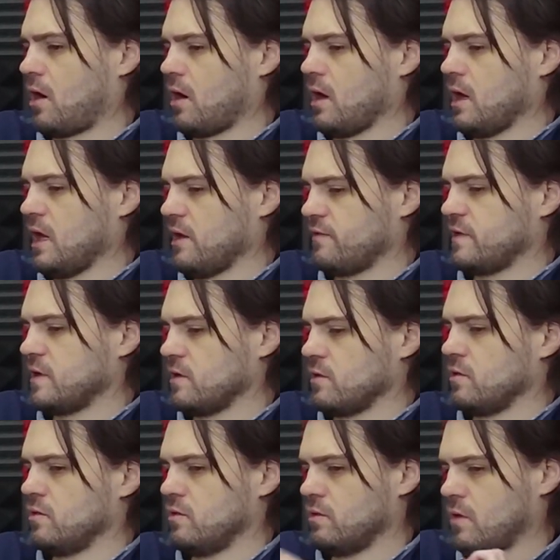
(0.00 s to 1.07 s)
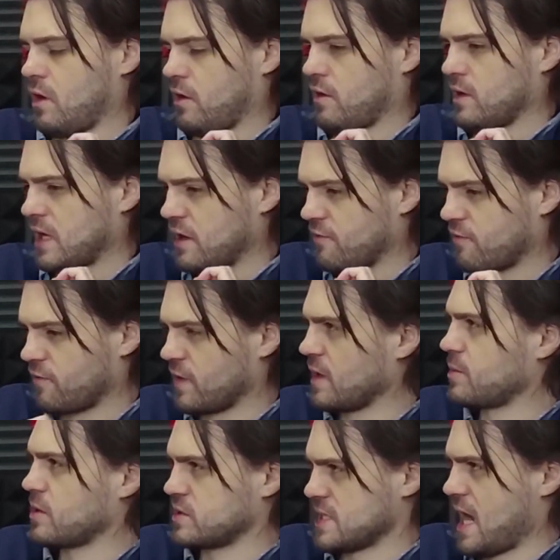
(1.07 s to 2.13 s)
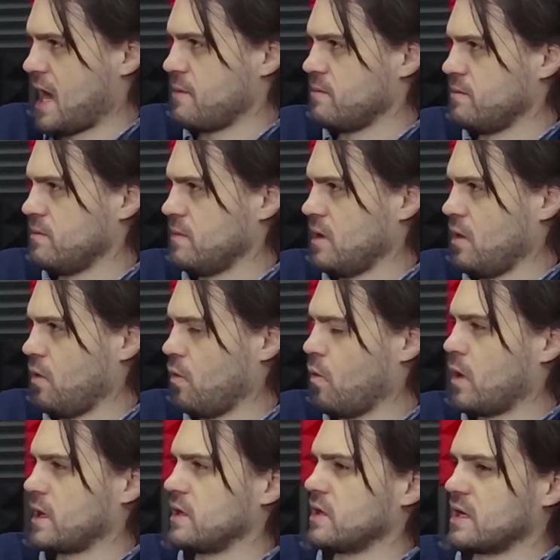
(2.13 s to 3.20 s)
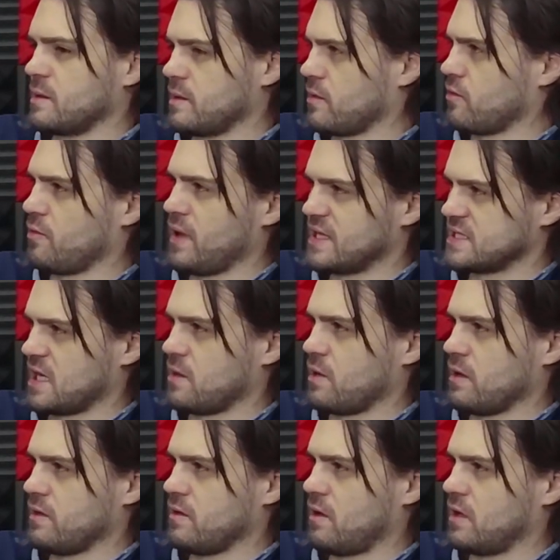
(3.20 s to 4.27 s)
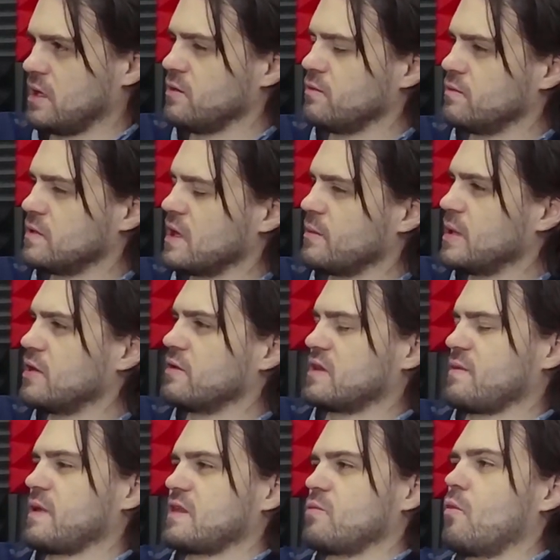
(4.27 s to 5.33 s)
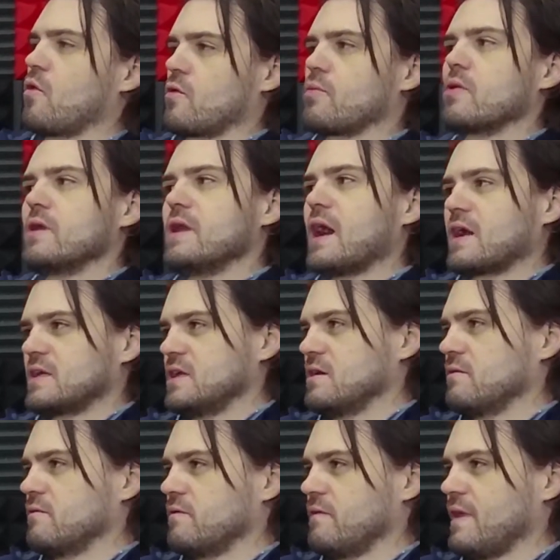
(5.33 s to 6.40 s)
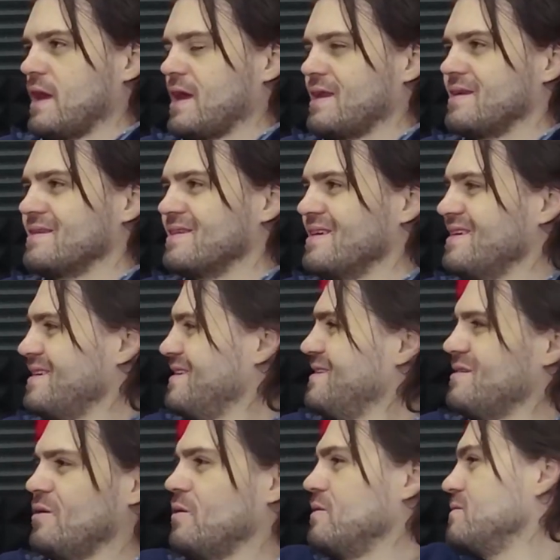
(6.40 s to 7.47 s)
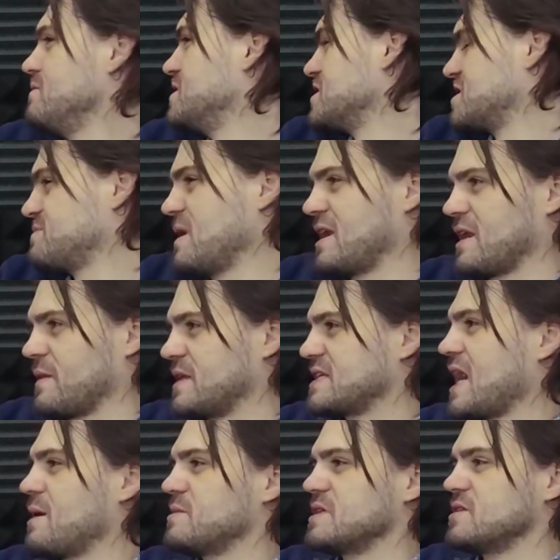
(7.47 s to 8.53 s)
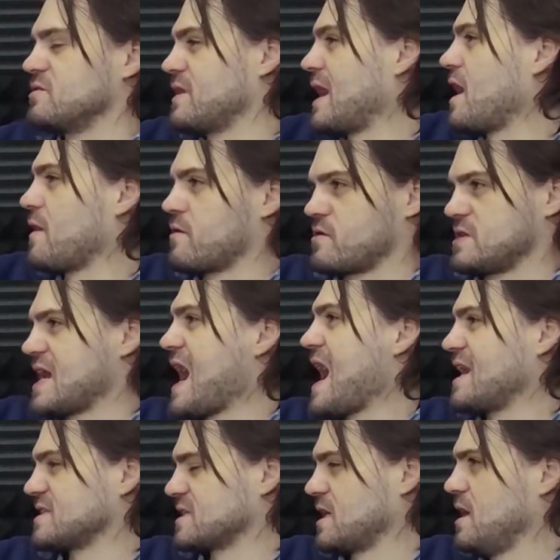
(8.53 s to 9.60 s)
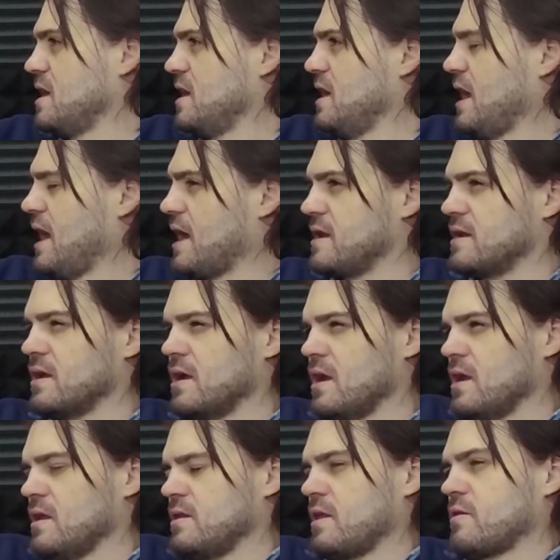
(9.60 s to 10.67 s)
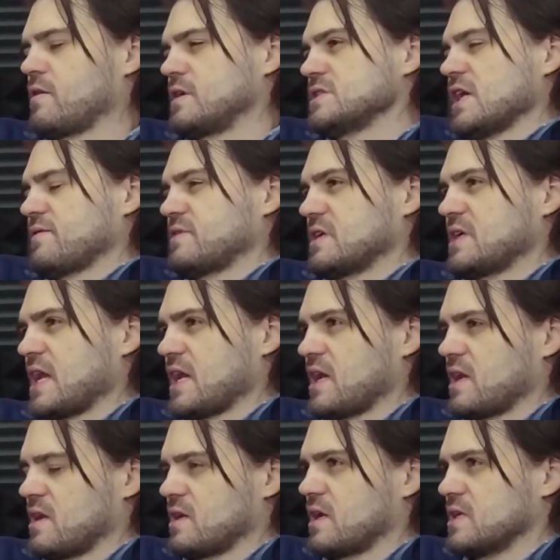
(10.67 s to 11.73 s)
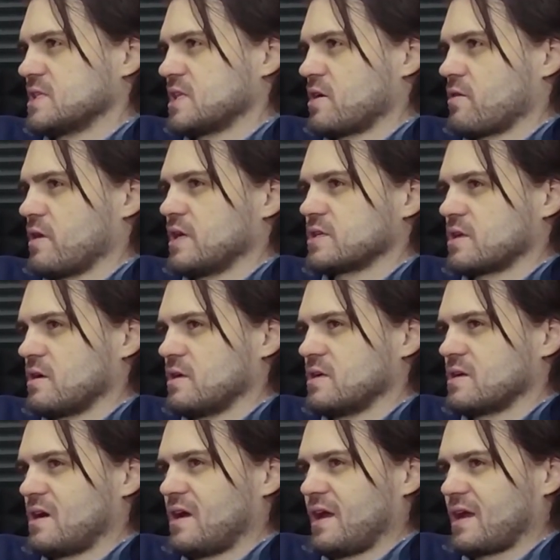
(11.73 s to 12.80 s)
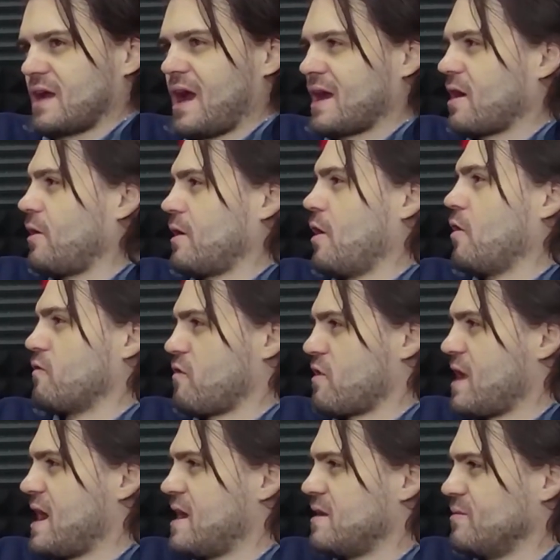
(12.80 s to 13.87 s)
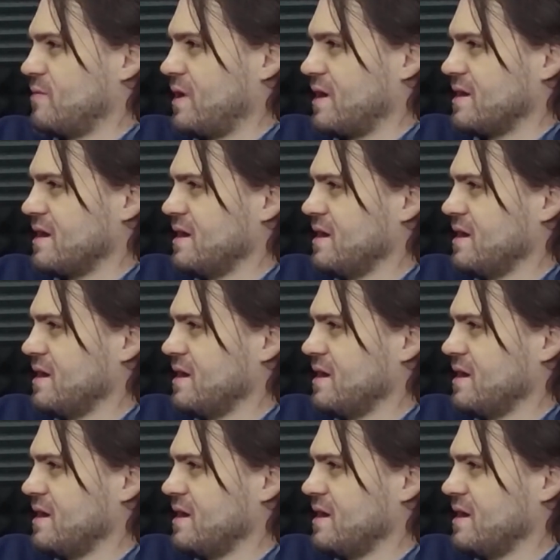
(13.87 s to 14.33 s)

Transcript: if you can free up your time, what are you going to be replacing it with? Are you going to be doing something that's more productive than just spending the time to do that other task? And the other things you have to take into consideration, I call it overhead, but